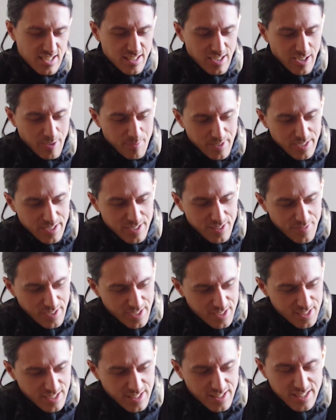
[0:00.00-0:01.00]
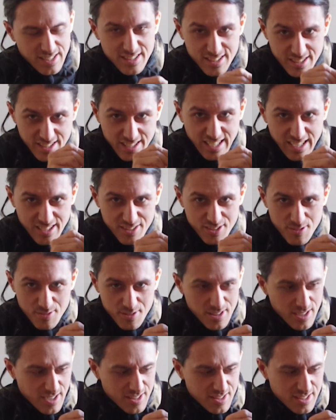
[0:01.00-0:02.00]
I mean, eventually this is going to get too
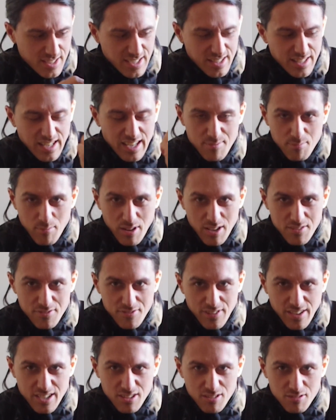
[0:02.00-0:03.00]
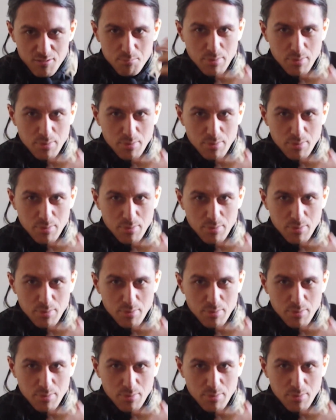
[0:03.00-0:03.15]
dirty and that might fail.